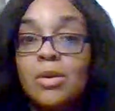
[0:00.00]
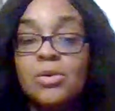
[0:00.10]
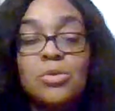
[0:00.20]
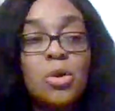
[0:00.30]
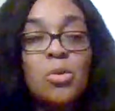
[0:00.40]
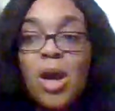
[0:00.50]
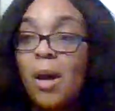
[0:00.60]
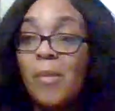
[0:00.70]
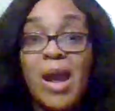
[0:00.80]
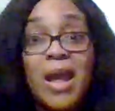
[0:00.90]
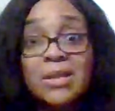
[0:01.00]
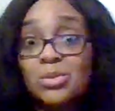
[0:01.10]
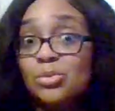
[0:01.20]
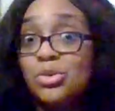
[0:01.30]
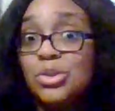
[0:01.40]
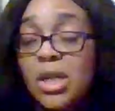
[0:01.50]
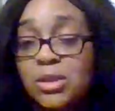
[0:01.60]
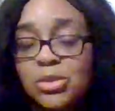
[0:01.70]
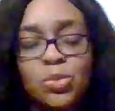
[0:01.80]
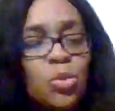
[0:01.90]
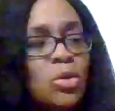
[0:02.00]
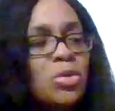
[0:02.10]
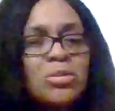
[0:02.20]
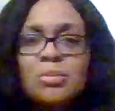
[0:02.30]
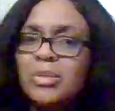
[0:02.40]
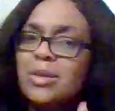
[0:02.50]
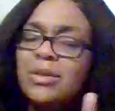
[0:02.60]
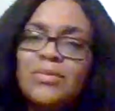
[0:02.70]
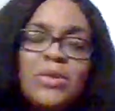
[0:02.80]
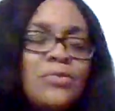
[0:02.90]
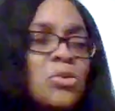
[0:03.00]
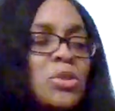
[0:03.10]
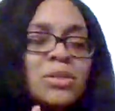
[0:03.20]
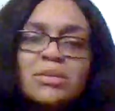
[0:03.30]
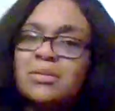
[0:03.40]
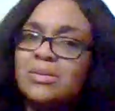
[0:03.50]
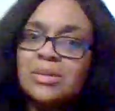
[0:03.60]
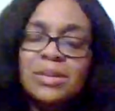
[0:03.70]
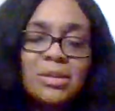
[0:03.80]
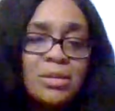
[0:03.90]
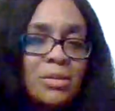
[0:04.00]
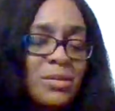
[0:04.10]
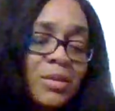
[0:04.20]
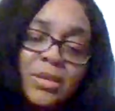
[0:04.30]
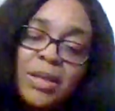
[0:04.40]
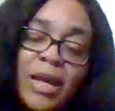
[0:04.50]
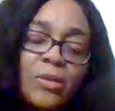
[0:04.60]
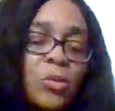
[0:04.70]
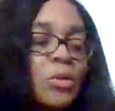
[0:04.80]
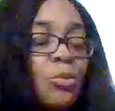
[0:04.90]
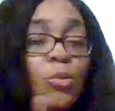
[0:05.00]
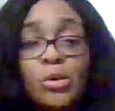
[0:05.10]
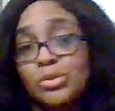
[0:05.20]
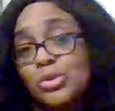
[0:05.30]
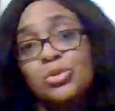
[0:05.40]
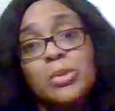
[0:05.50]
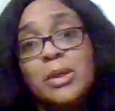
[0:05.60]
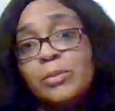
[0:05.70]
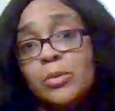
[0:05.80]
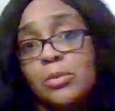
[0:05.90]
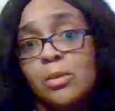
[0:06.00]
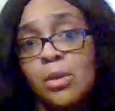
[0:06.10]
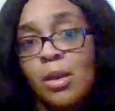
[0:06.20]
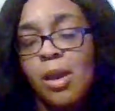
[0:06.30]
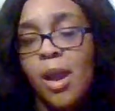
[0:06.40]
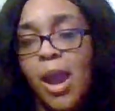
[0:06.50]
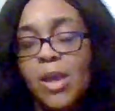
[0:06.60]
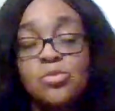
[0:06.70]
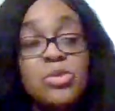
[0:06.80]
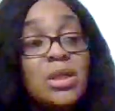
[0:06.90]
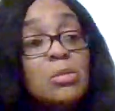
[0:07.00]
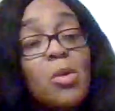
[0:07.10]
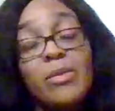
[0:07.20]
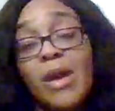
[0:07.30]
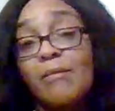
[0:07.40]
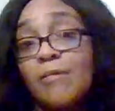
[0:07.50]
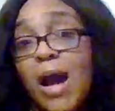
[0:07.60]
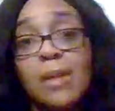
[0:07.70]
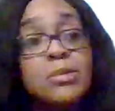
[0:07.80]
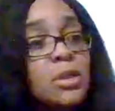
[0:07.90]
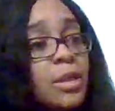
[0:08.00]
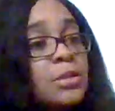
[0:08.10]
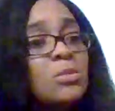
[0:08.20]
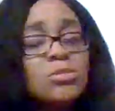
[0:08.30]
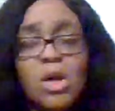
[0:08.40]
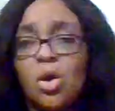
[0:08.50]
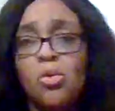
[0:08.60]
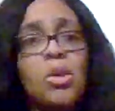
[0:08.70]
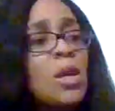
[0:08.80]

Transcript: you know, I'm not asking you to change the world, but even if you can, can connect with one or two people and you get them on that vibe to let them know